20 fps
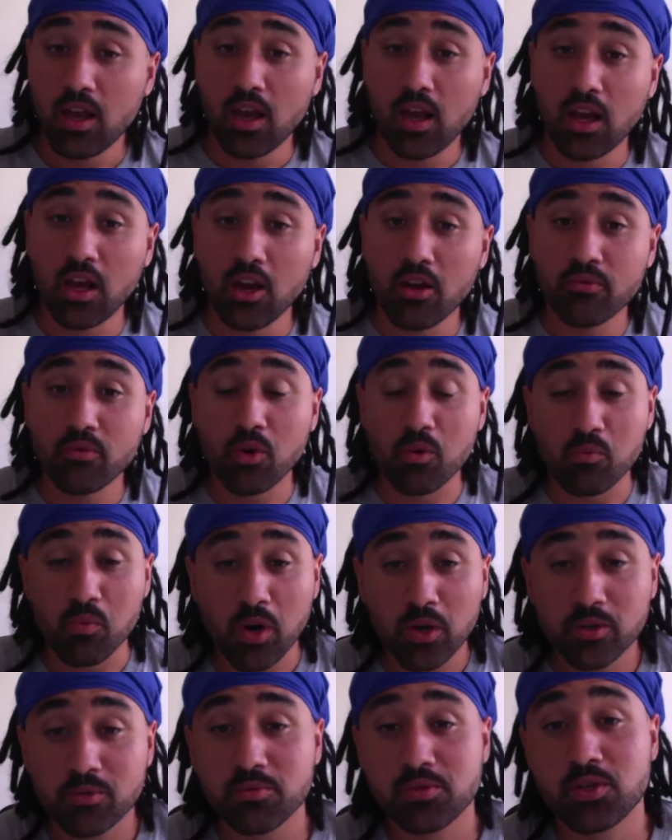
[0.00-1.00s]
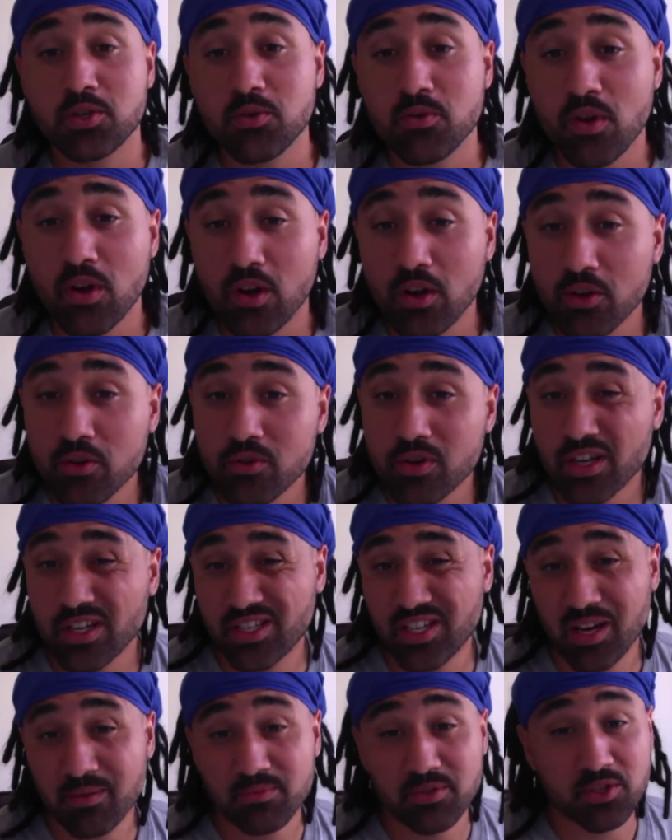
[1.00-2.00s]
Hello everyone, welcome to Luke
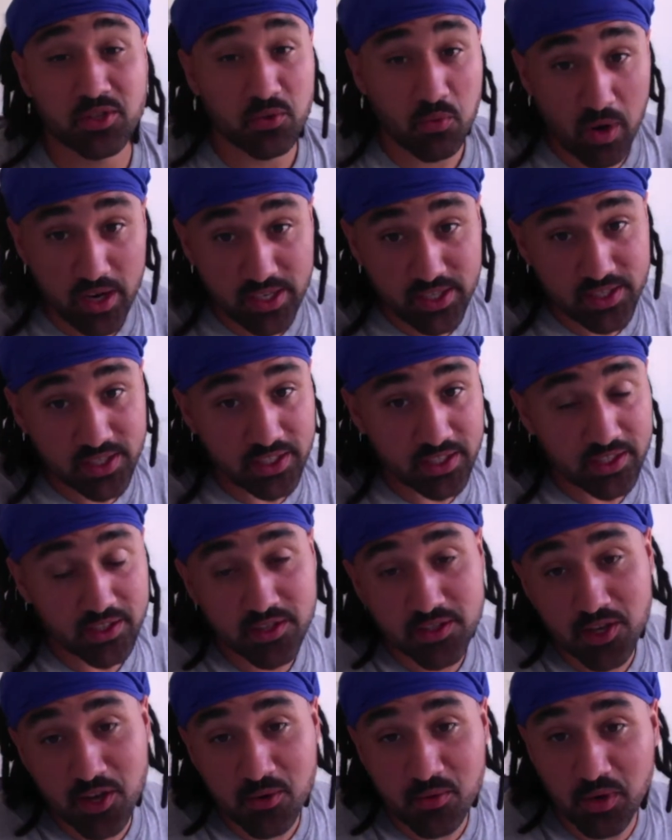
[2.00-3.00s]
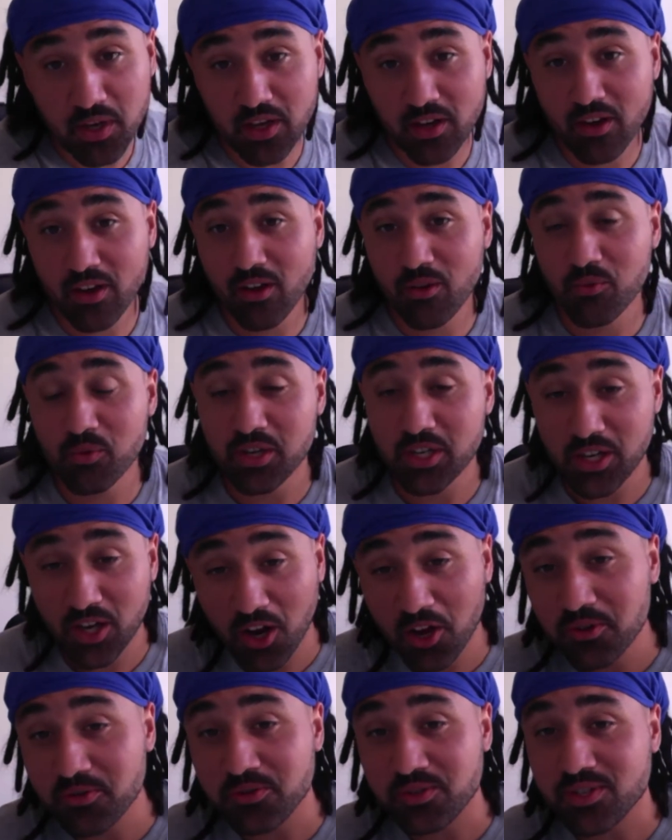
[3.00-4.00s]
chapter 20. So we're we're
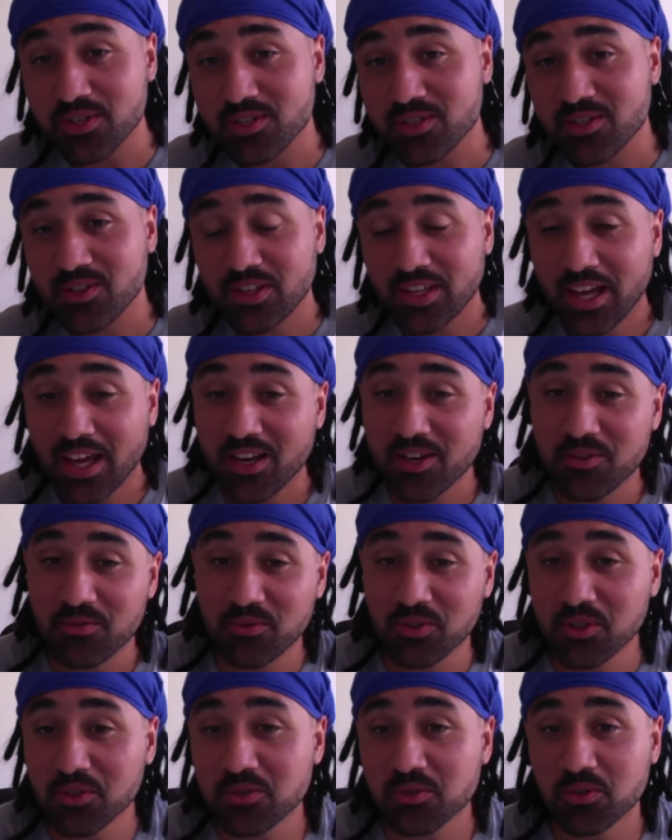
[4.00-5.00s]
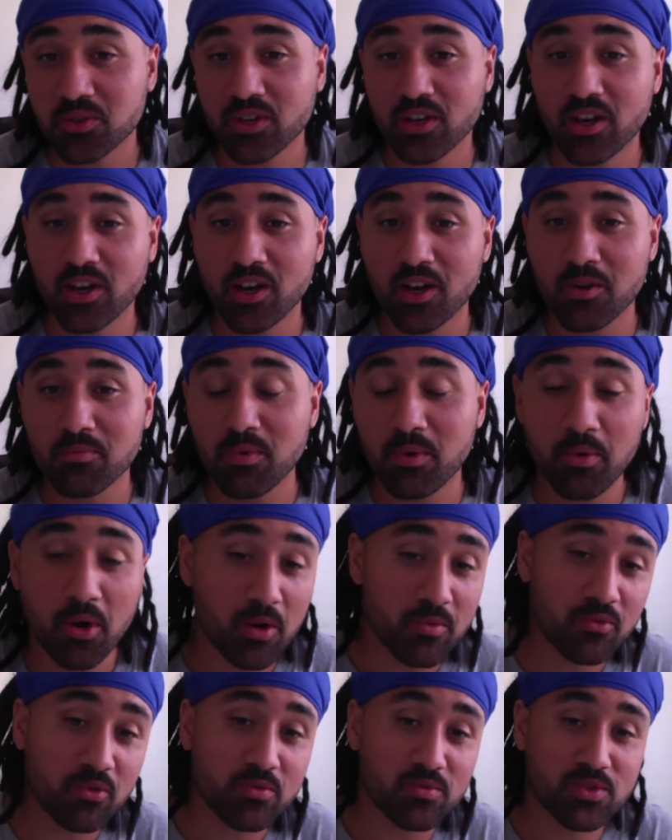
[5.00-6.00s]
close to the end of Luke. Um, I
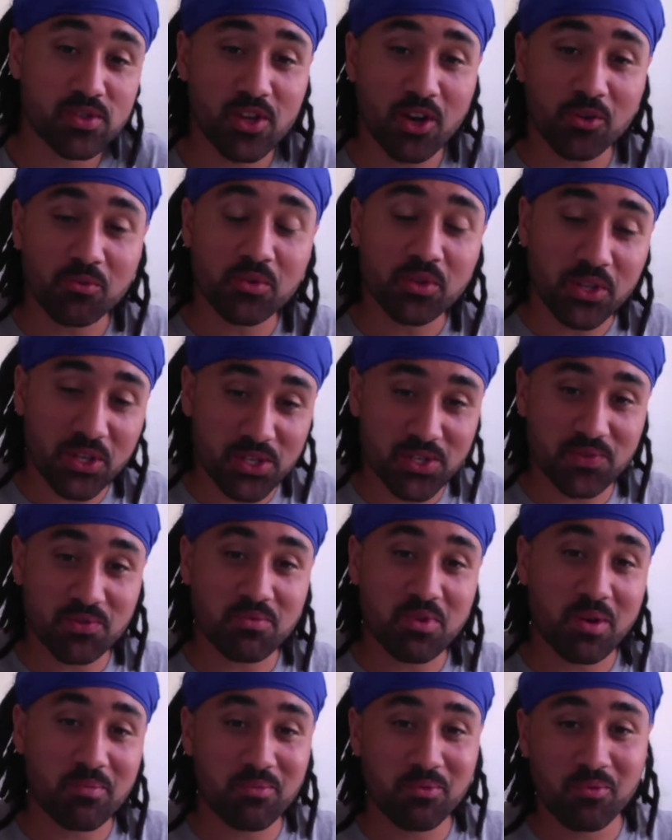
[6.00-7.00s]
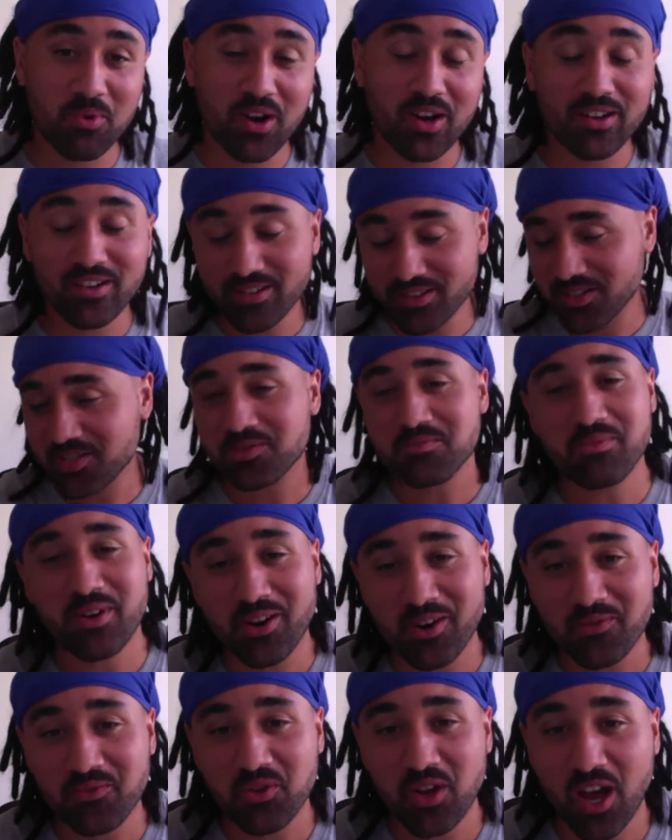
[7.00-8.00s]
hope you've stuck with us from number one. Doesn't matter
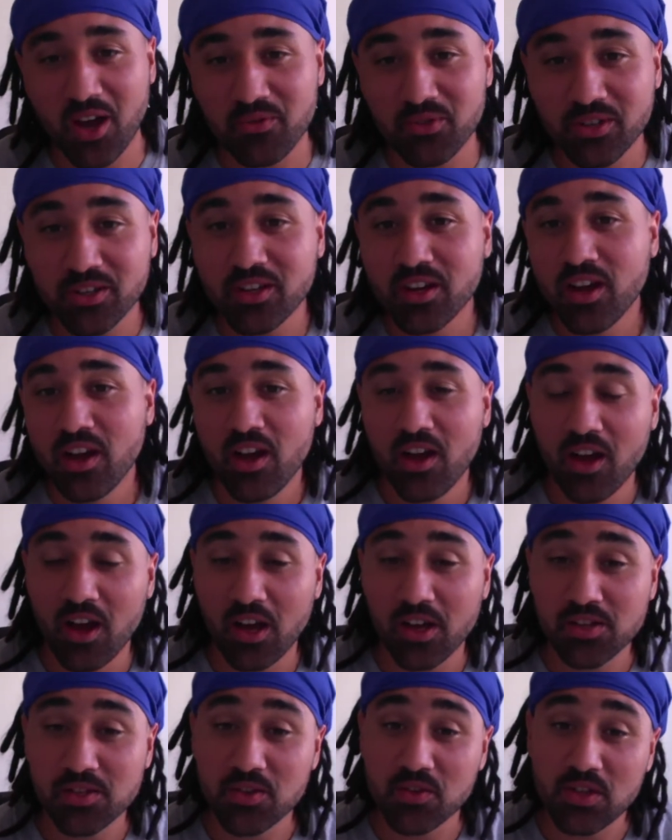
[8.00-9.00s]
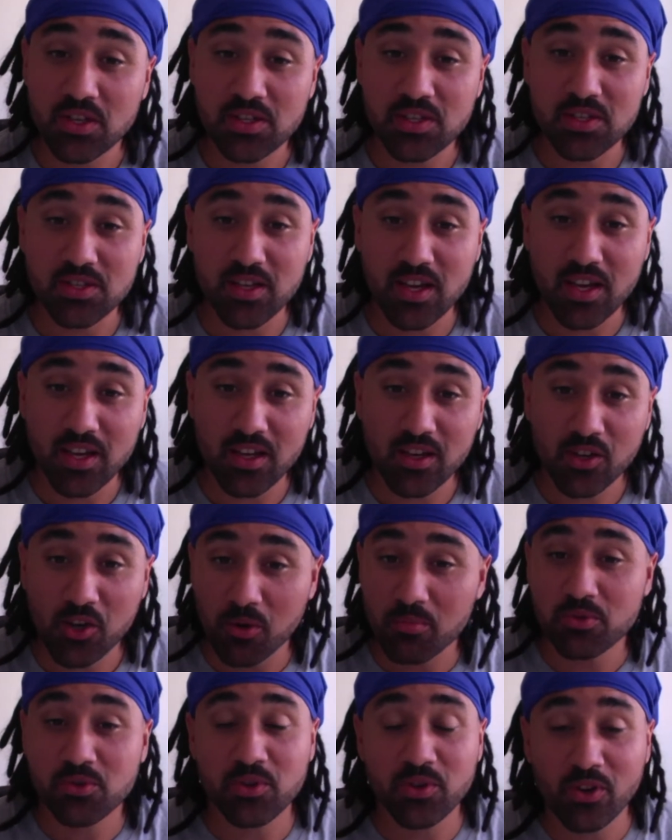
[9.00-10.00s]
if you haven't. Uh, so this is a
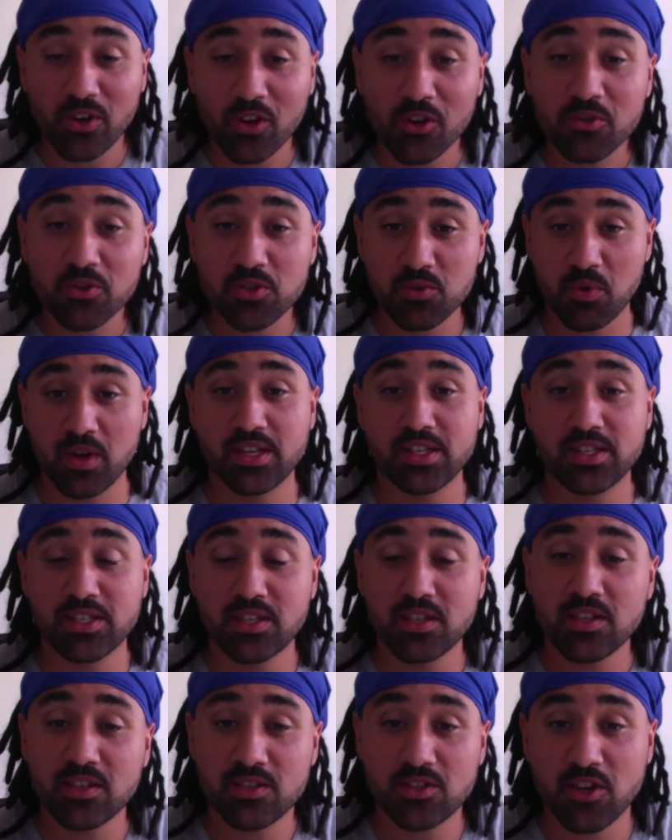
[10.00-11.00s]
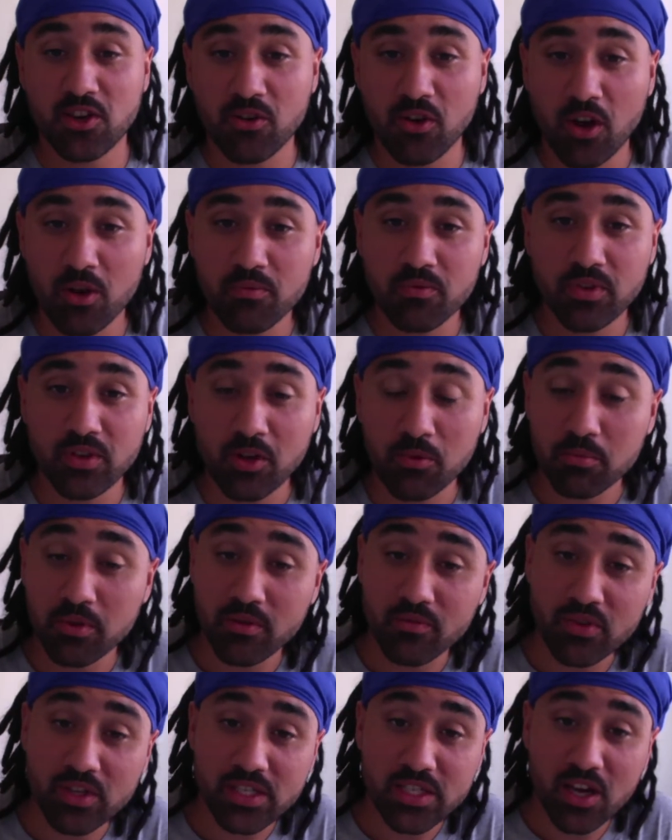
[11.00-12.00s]
commentary on Luke 20. So hopefully there'll be a
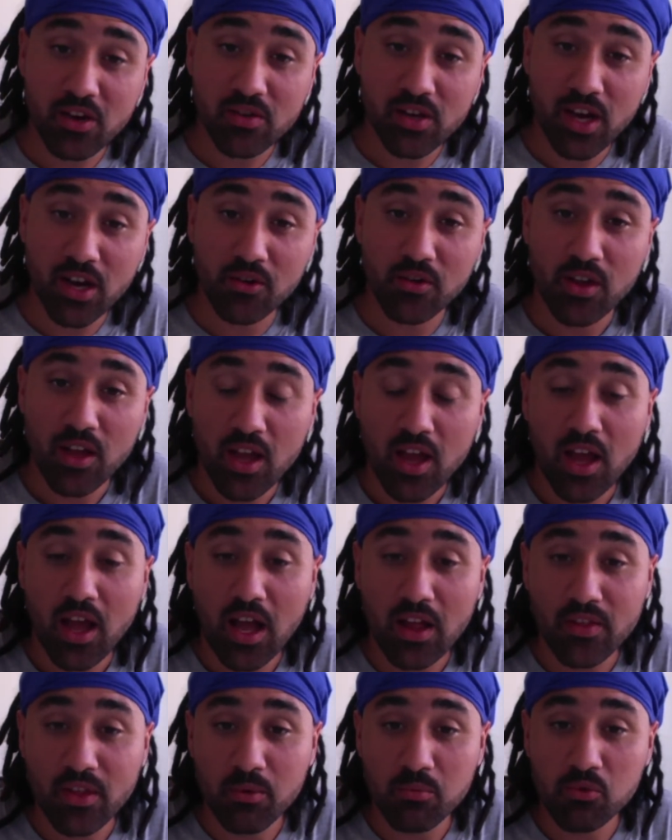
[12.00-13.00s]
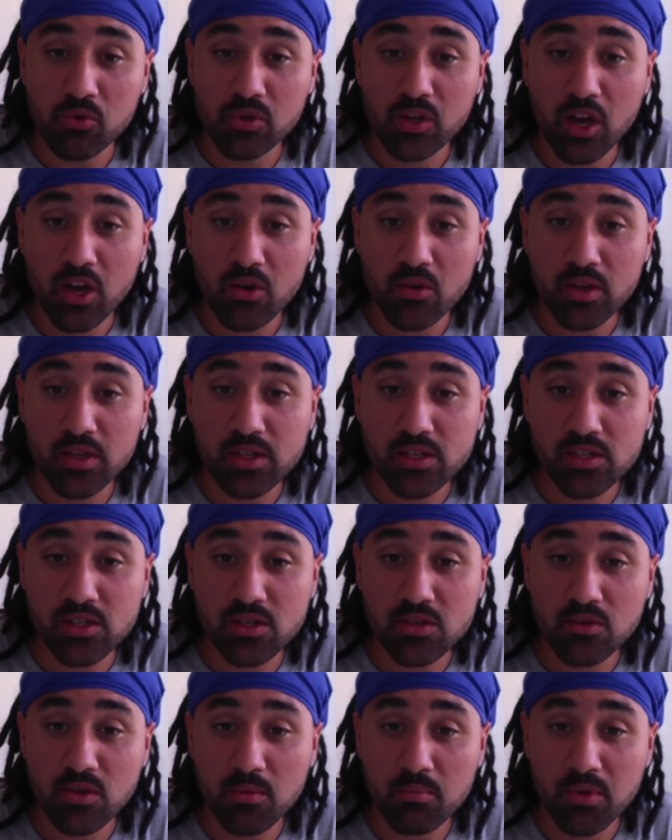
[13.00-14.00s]
video now, and then we'll go
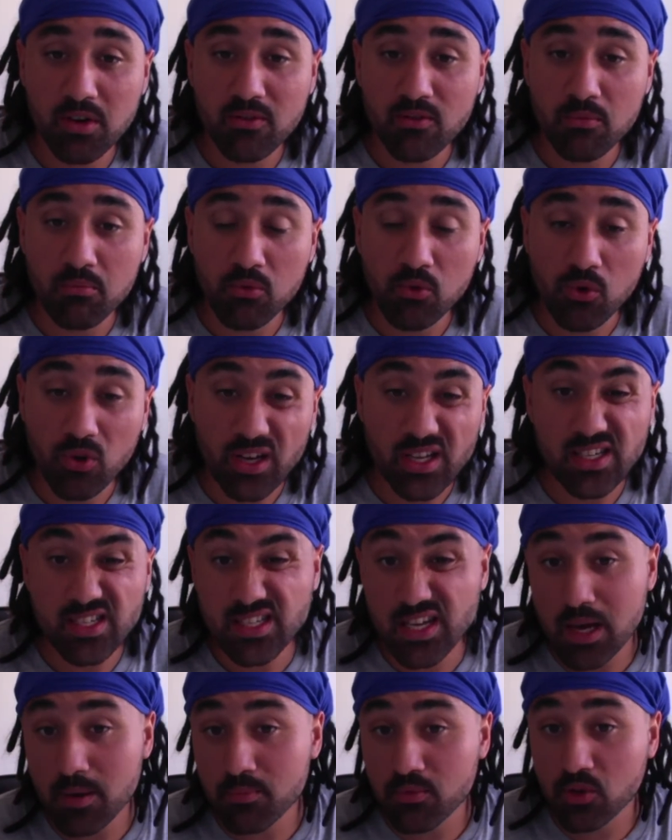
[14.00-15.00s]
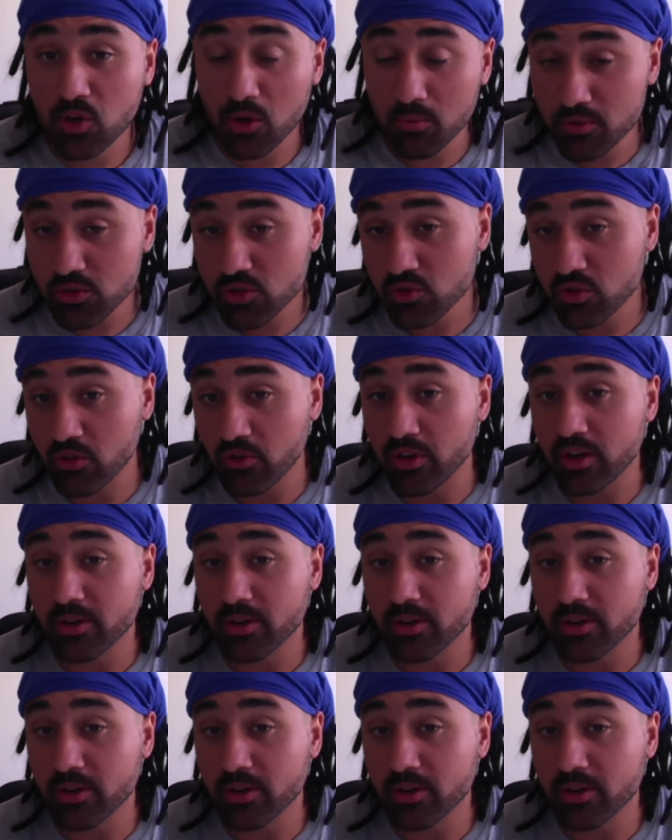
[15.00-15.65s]
into a bit of a more in-depth commentary on it.